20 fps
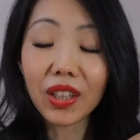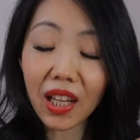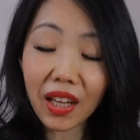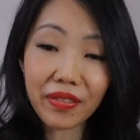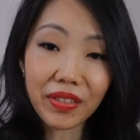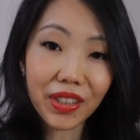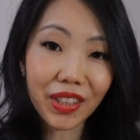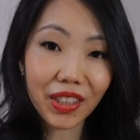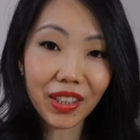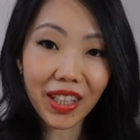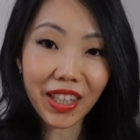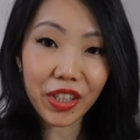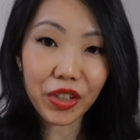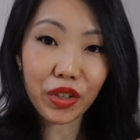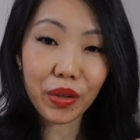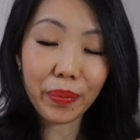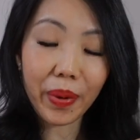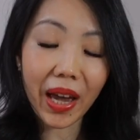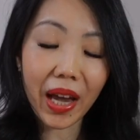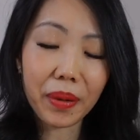love a good
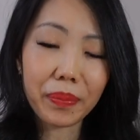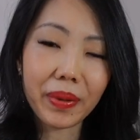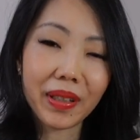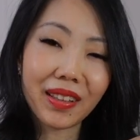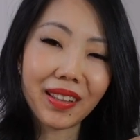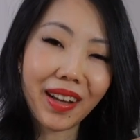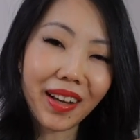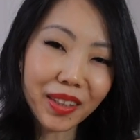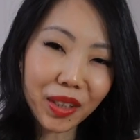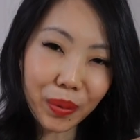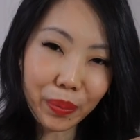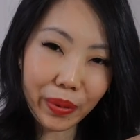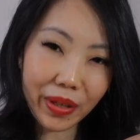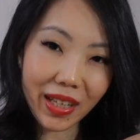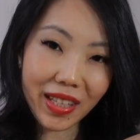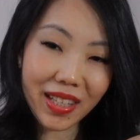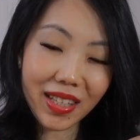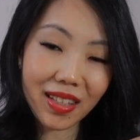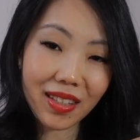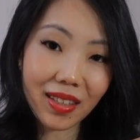luxury bag, but not the
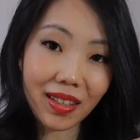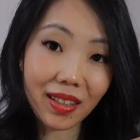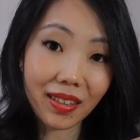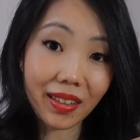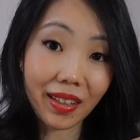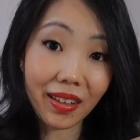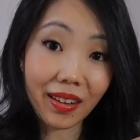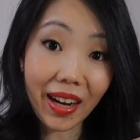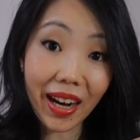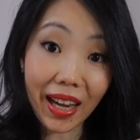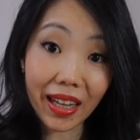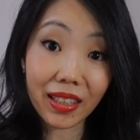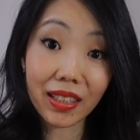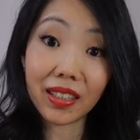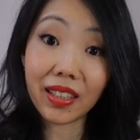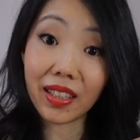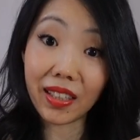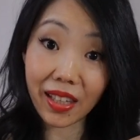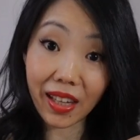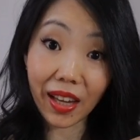prices that they're at
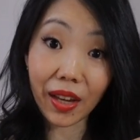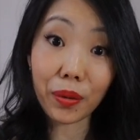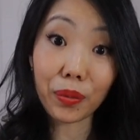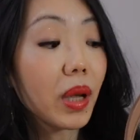today.